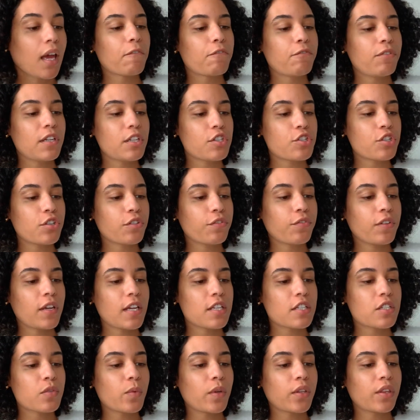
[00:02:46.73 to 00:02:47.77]
Finish your
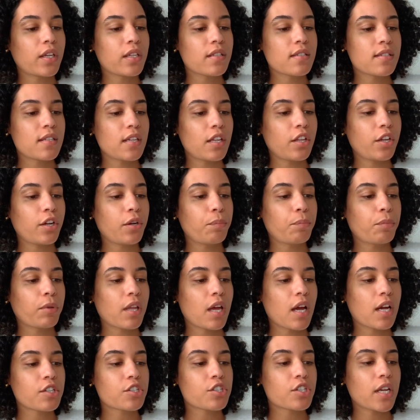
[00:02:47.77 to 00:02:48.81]
face with concealer,
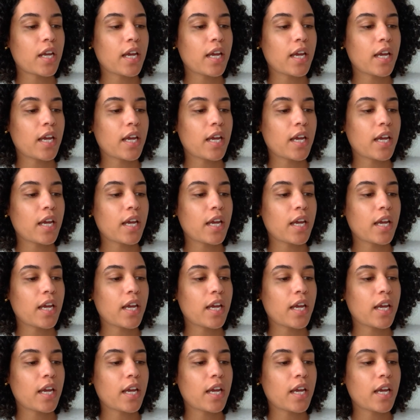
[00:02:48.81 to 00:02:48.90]
blush,